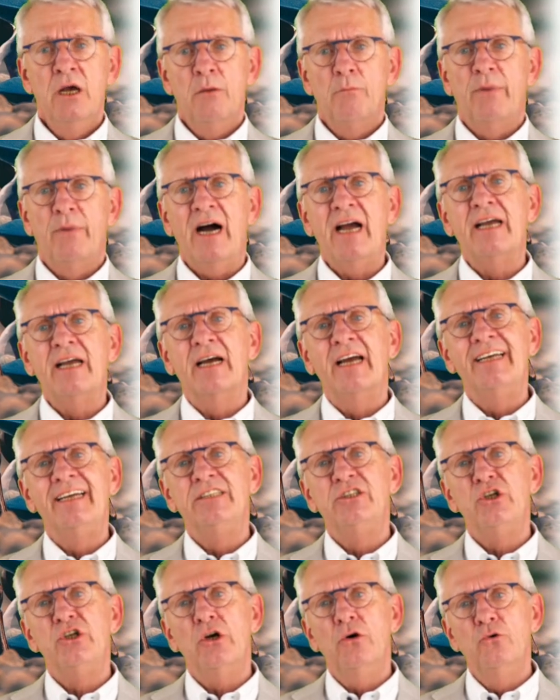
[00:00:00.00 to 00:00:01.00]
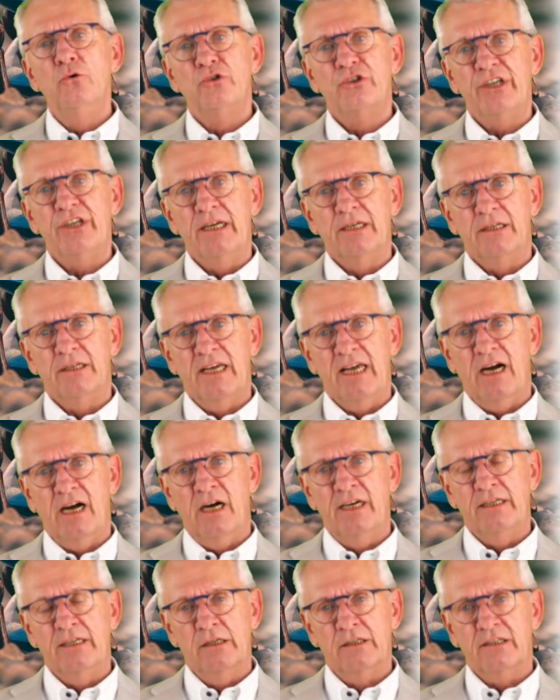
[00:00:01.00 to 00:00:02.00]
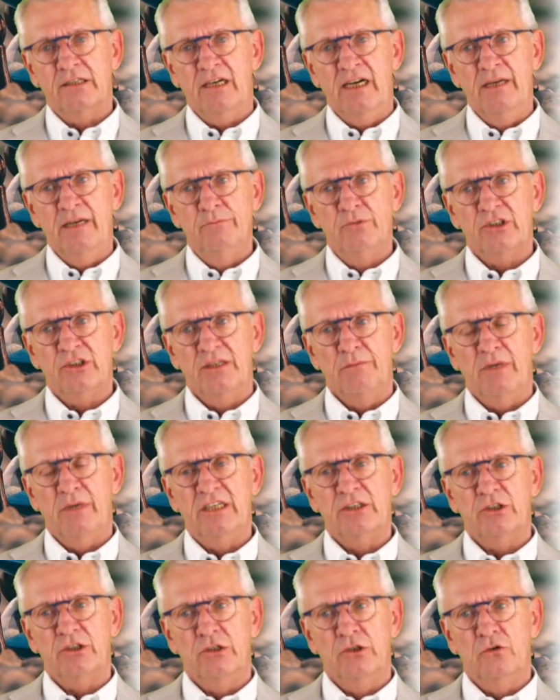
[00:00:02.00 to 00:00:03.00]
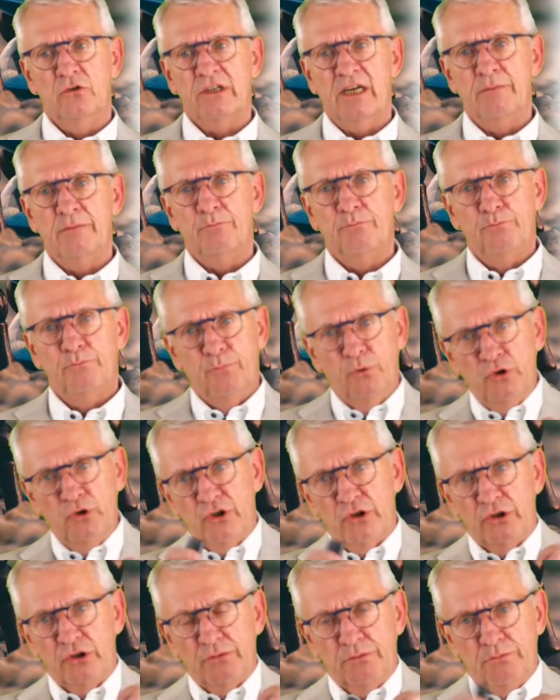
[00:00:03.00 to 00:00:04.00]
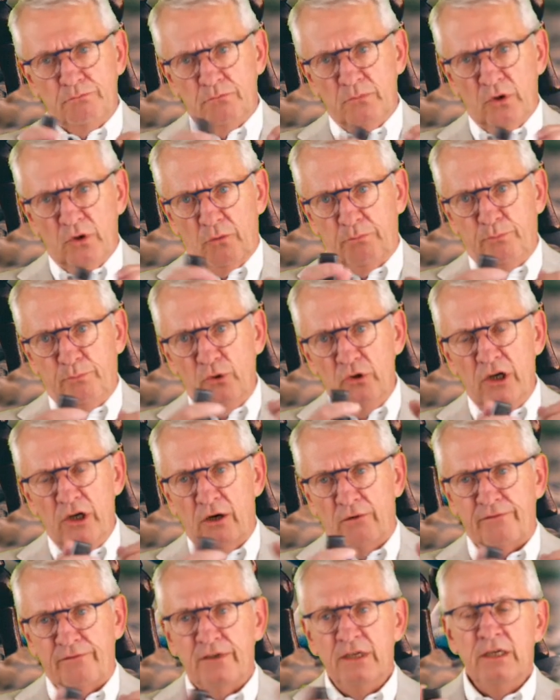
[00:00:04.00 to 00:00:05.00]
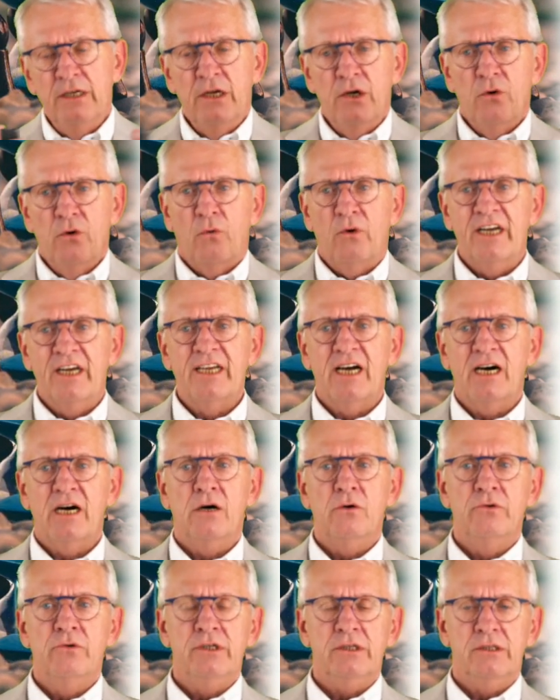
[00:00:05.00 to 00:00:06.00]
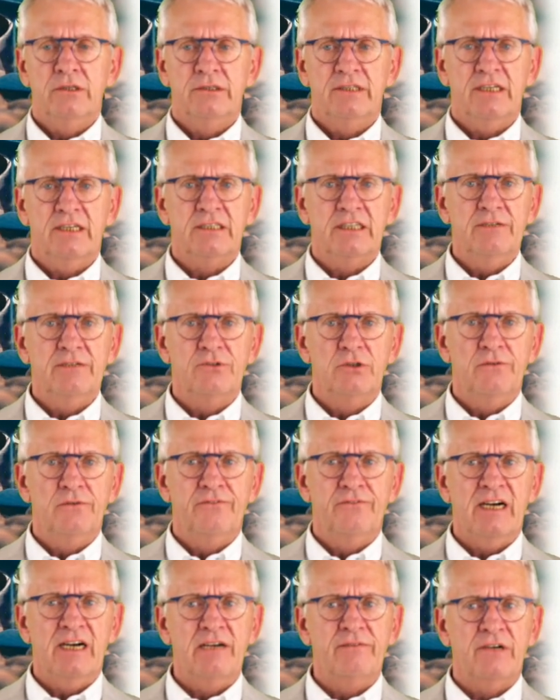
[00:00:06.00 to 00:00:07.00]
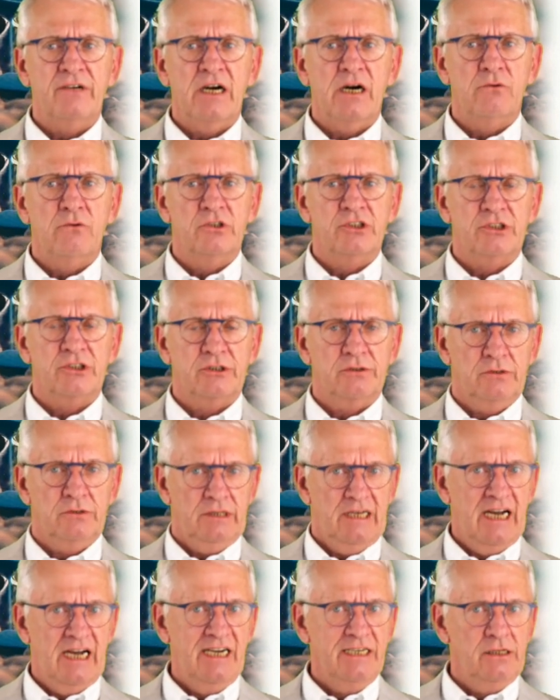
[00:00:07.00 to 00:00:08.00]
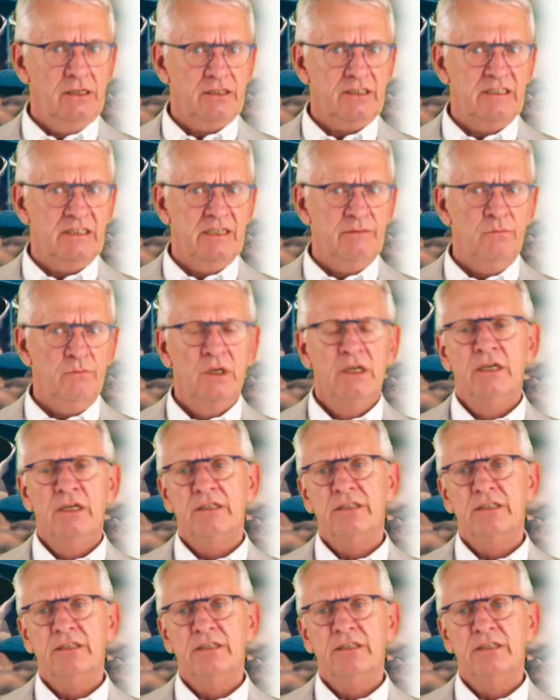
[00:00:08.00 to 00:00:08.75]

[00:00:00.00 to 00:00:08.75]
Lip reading: by reducing the idle times, imagine you can push or pull off 1 hour, that gives you 5 hours idle time,